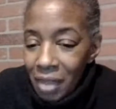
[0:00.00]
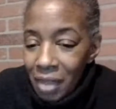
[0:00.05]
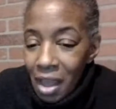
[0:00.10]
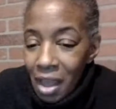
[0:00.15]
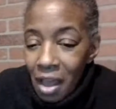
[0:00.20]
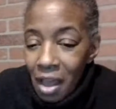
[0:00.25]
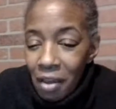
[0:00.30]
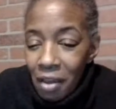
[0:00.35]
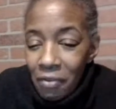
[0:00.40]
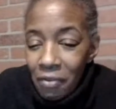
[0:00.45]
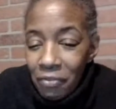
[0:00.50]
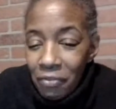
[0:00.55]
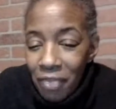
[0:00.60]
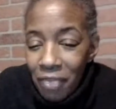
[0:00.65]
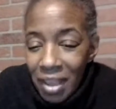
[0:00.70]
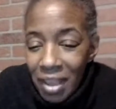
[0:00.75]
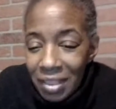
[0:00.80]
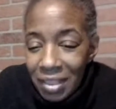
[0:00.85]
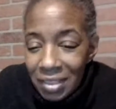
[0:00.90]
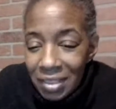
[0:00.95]

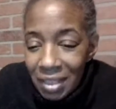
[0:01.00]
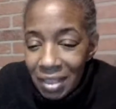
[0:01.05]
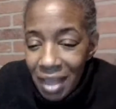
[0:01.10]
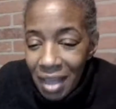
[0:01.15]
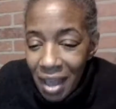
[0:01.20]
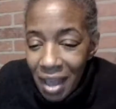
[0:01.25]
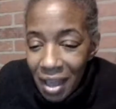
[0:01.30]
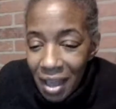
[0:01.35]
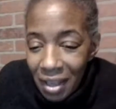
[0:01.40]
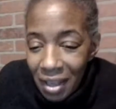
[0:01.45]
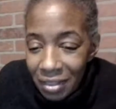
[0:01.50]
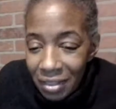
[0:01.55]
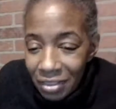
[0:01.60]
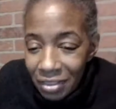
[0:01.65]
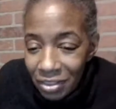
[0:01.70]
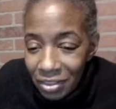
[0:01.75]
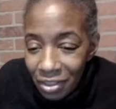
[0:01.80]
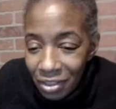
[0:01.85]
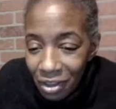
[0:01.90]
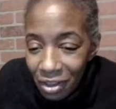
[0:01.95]
Franks and hot
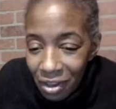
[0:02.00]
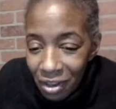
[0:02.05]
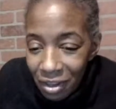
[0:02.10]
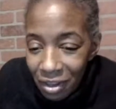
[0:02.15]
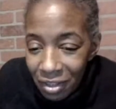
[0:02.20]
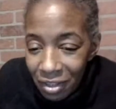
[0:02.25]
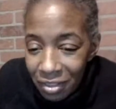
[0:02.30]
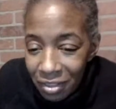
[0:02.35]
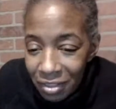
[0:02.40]
sauce.